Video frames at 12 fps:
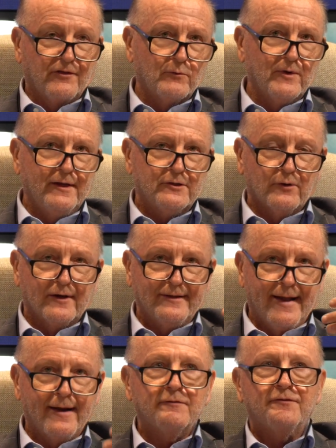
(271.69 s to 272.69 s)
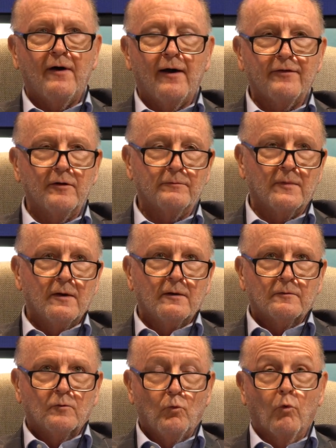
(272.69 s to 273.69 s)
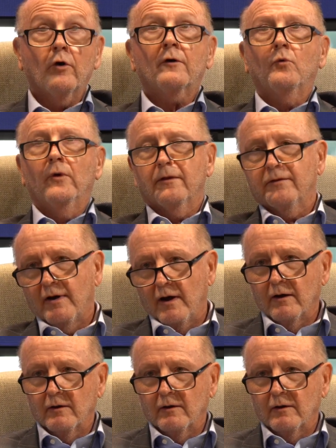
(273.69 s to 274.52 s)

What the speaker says: I think we need to identify them, work with